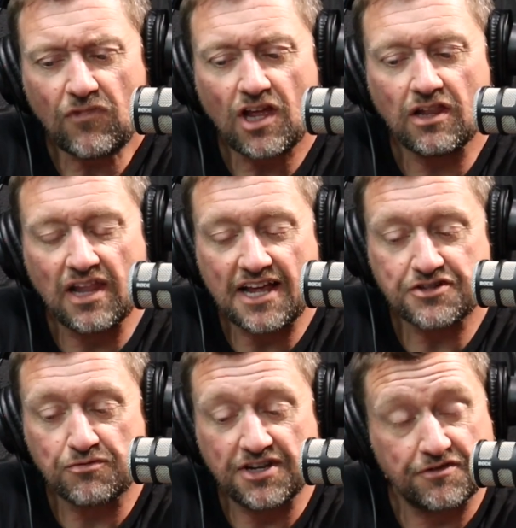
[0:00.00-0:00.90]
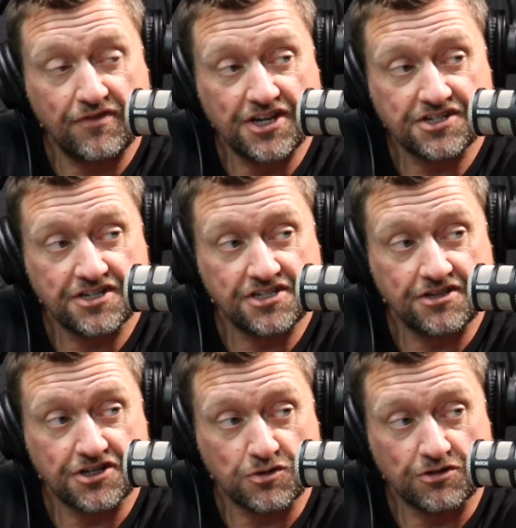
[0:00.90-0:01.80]
less reservations in
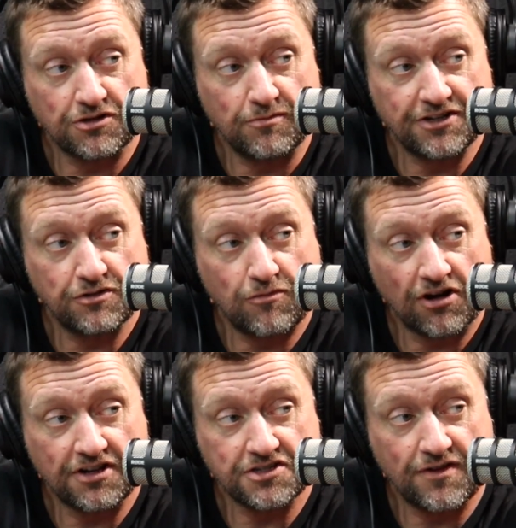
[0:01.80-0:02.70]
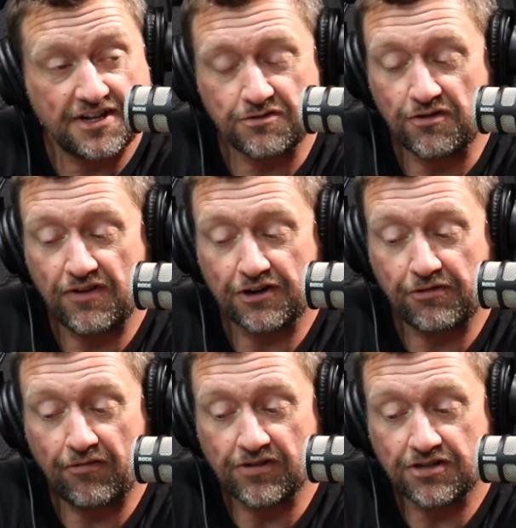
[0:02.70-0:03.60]
the short-term rental market, so that's going to affect
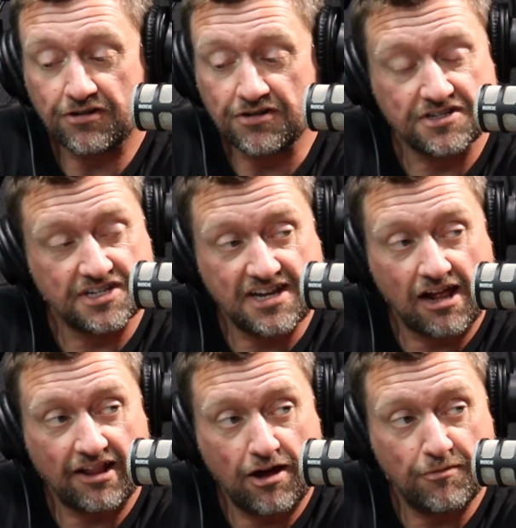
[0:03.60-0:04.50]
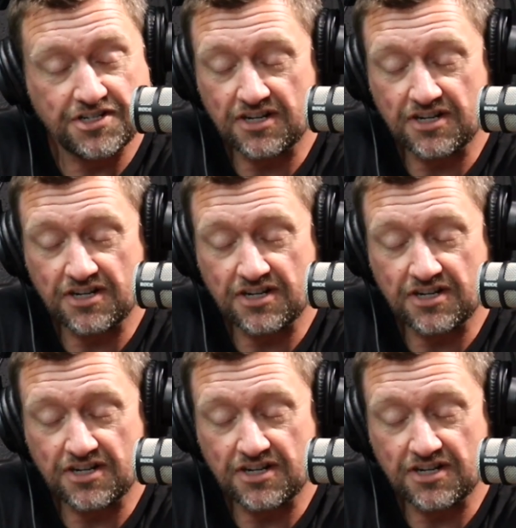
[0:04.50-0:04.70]
rate of returns. Exactly how much